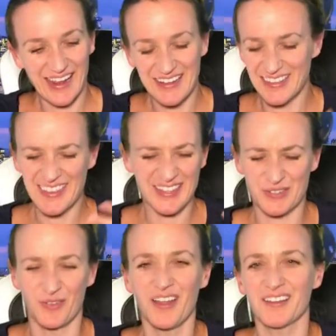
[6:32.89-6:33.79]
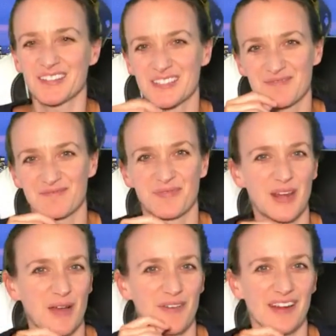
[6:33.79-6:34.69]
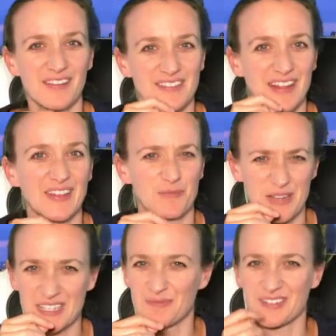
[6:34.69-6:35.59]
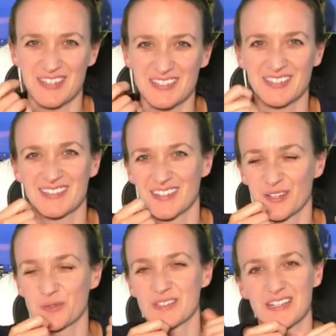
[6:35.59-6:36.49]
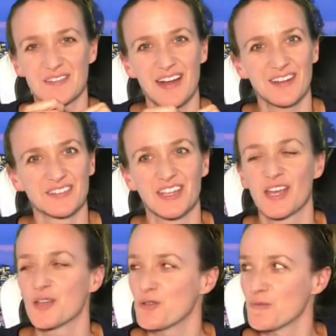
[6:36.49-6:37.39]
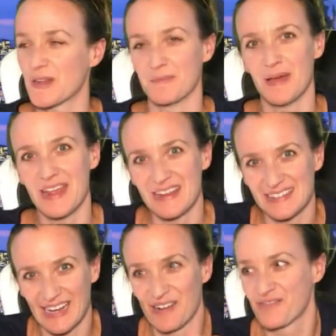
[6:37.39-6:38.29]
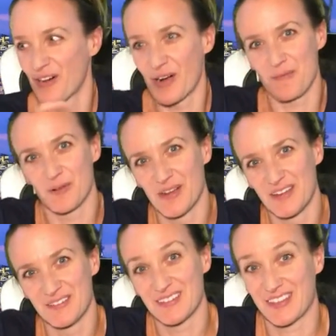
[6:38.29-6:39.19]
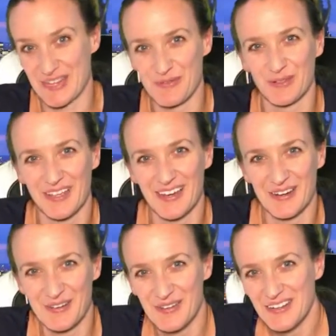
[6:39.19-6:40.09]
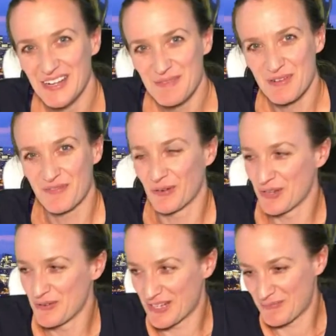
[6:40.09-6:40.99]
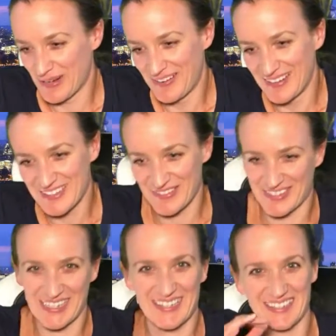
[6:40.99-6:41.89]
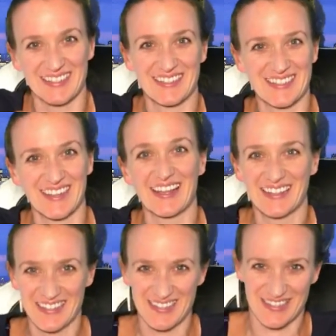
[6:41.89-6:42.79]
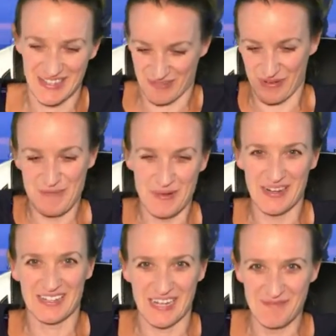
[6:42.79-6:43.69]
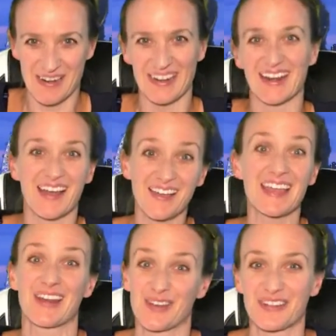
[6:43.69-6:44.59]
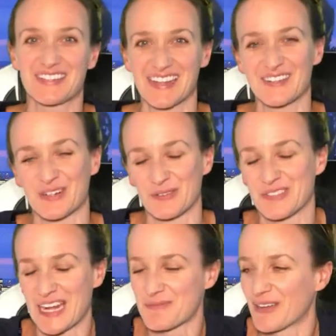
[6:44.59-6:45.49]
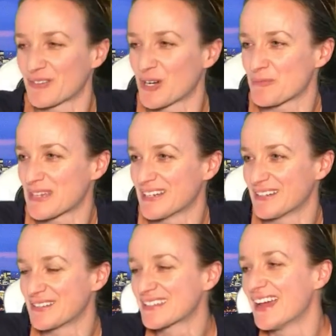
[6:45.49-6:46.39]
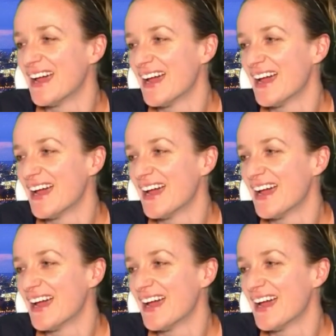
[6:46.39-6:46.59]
And you think that's all right, I just put it up my nose and then there'll be some resistance and I'll twizzle it round. You'd be amazed how far up your nose the thing will go before you experience resistance. It's like sweeping a chimney. And I get a lot of internet trolls telling me I've got a big nose.